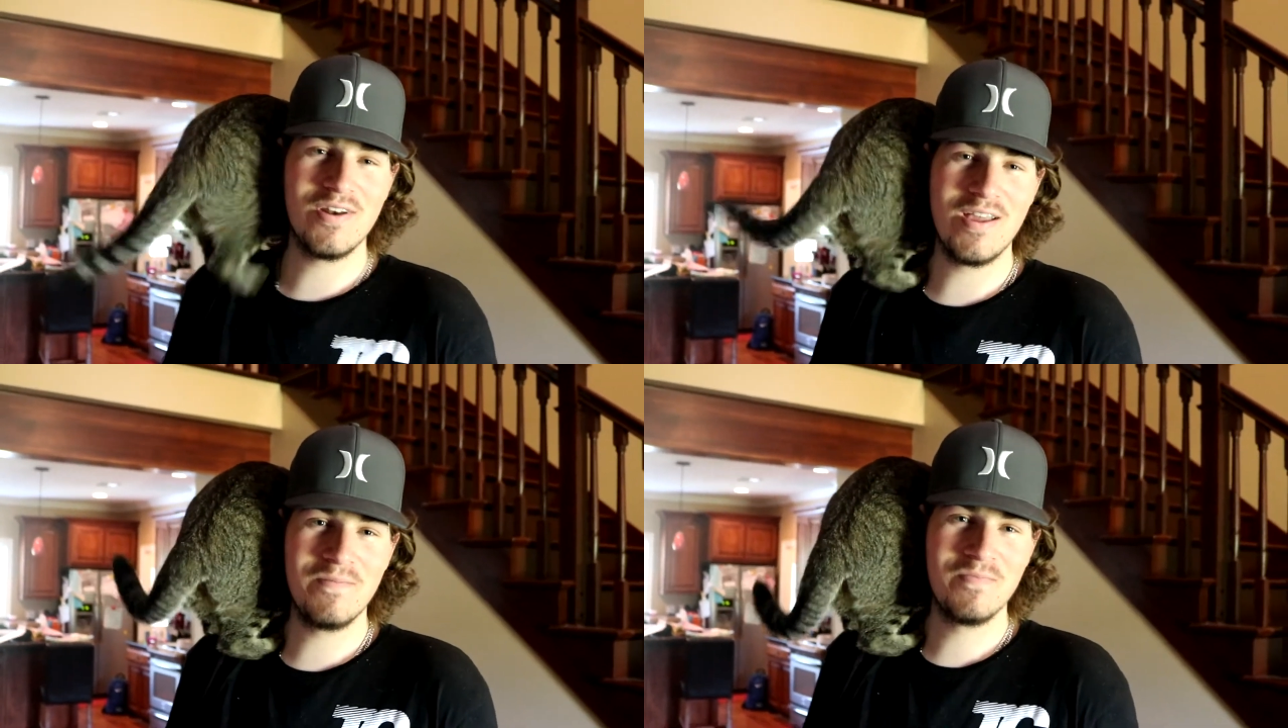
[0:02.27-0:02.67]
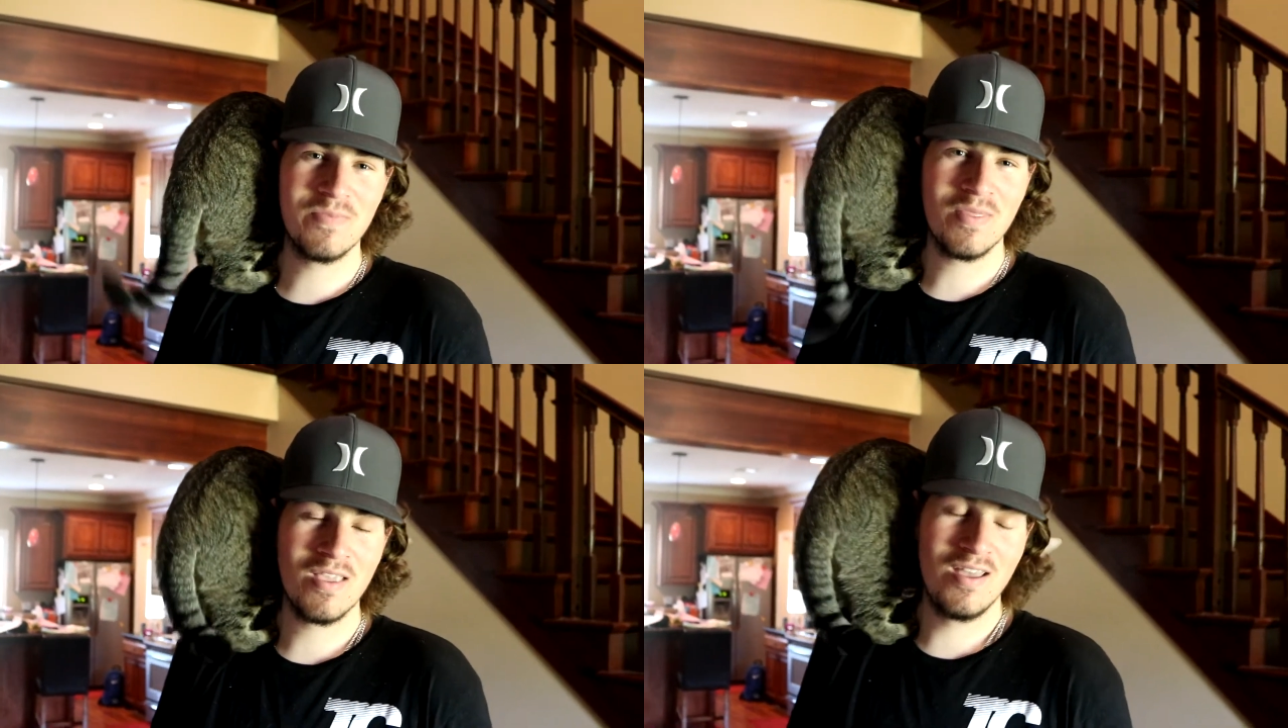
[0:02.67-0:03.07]
today,
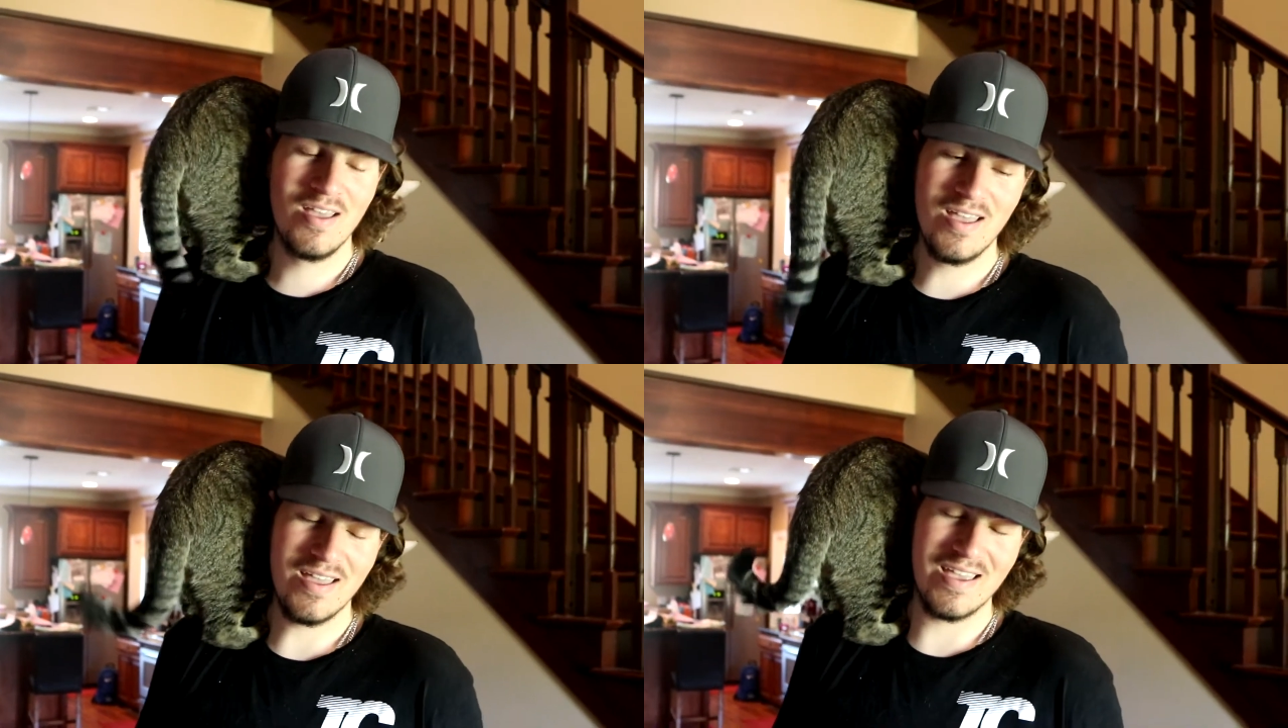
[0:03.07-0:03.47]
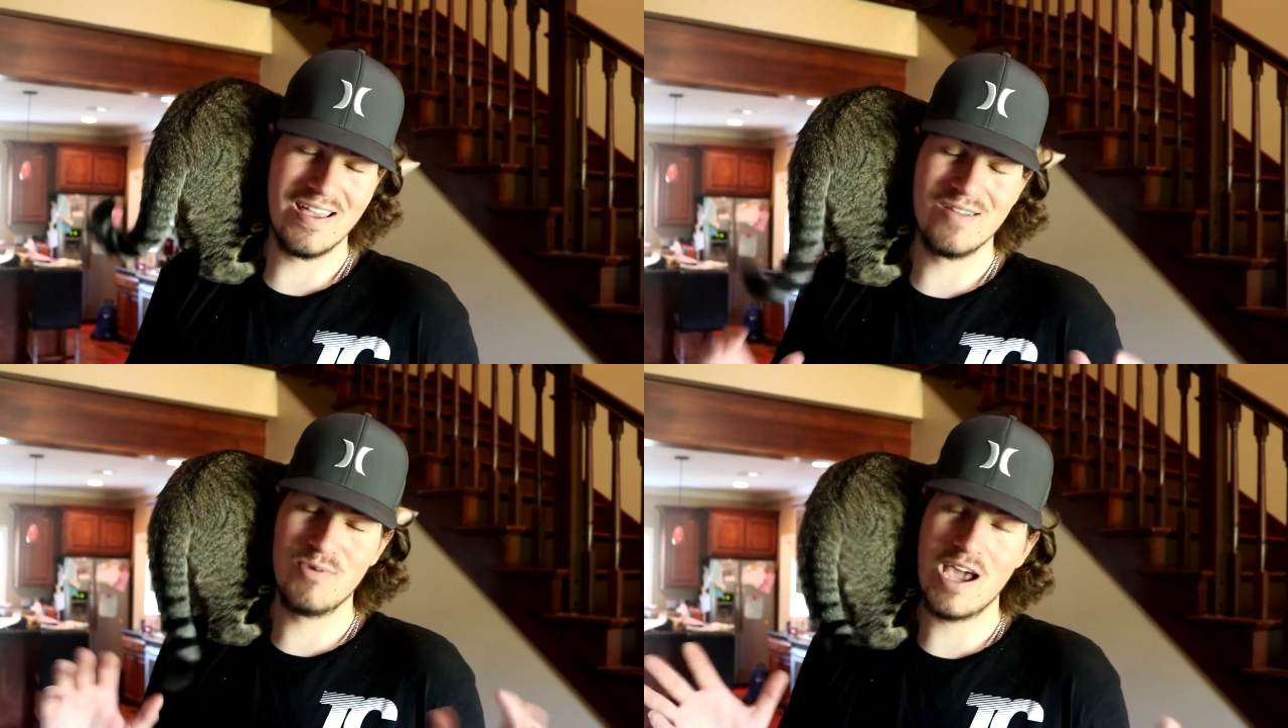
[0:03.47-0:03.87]

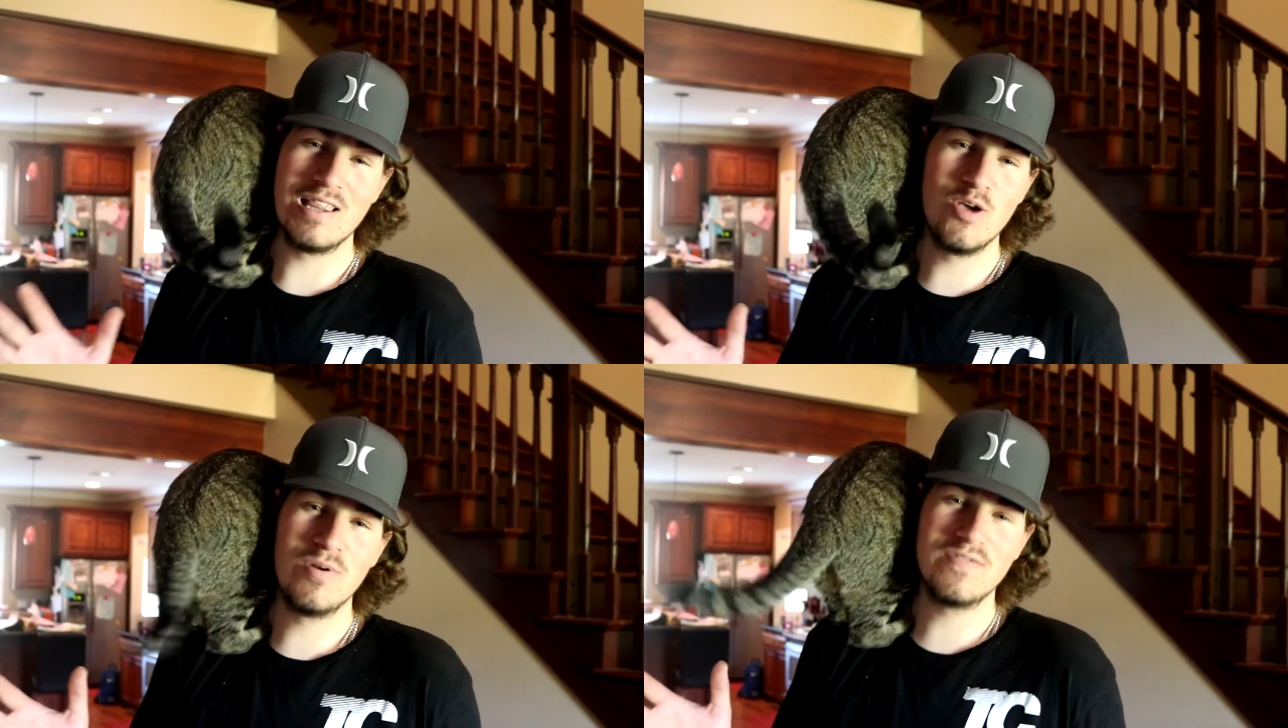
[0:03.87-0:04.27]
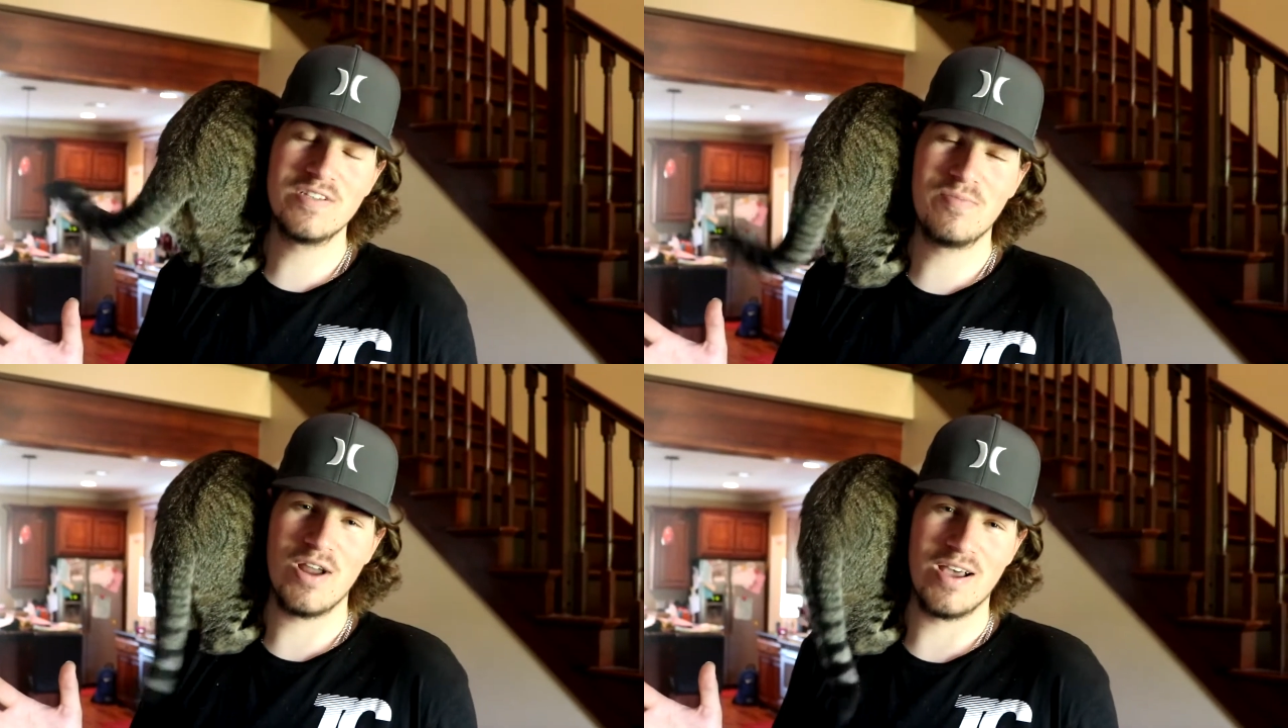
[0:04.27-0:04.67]
and we got a little bit of a
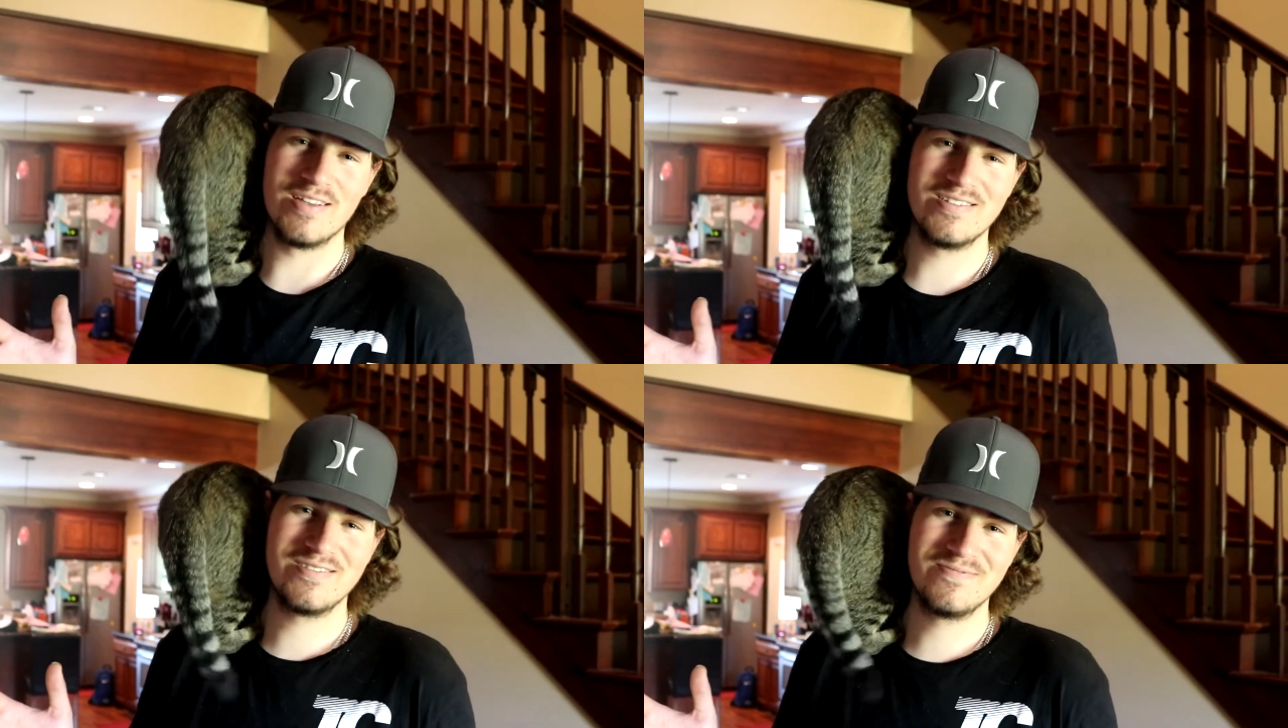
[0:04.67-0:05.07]
surprise.